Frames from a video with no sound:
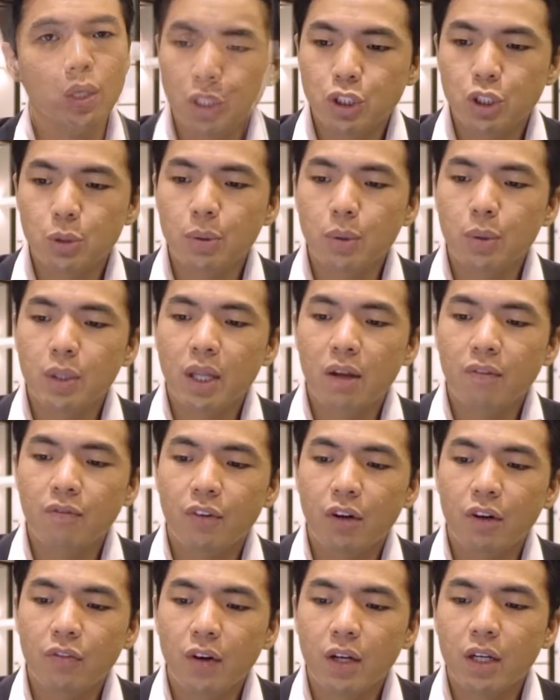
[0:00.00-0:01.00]
HDB will then
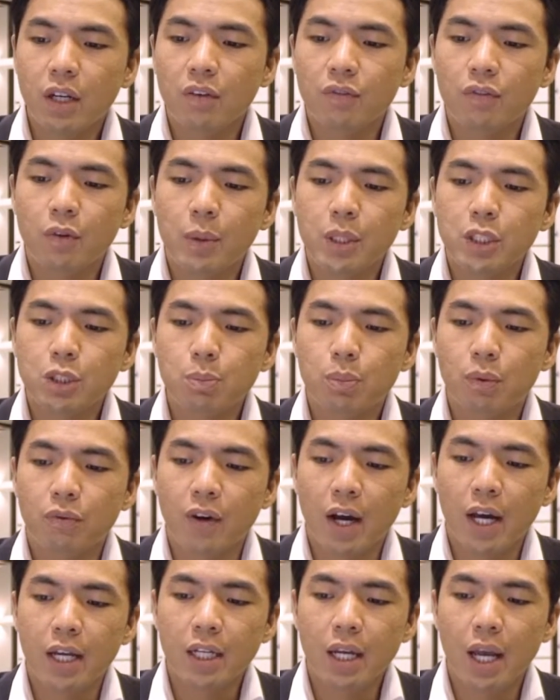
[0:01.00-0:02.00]
verify the information
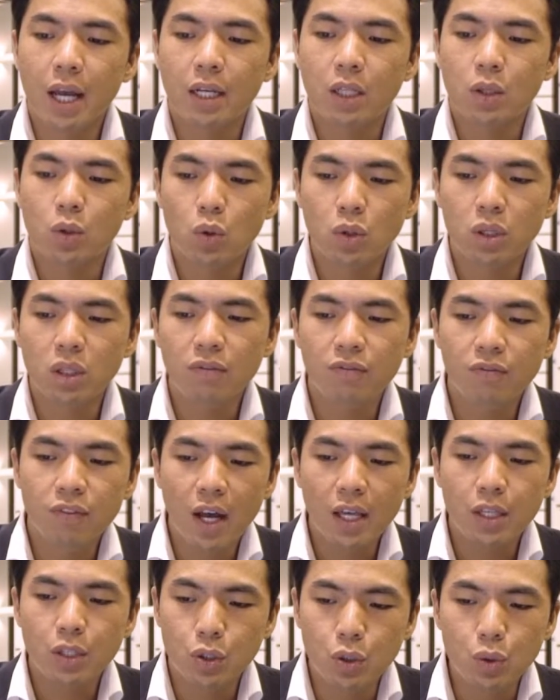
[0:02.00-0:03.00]
provided and
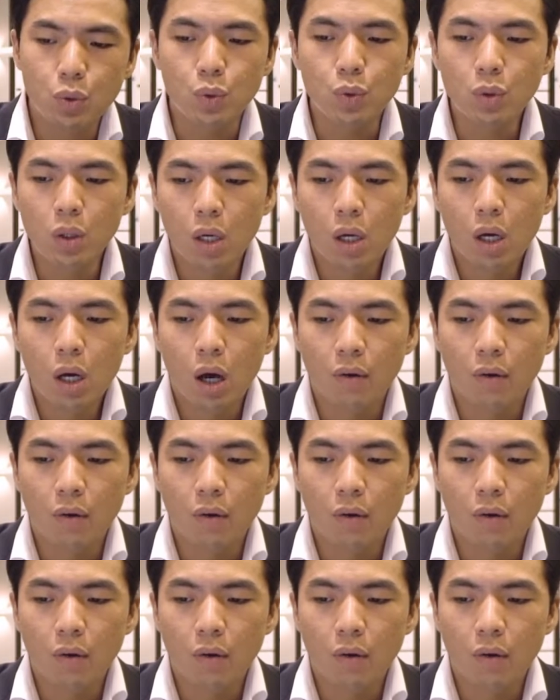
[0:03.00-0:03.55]
notify you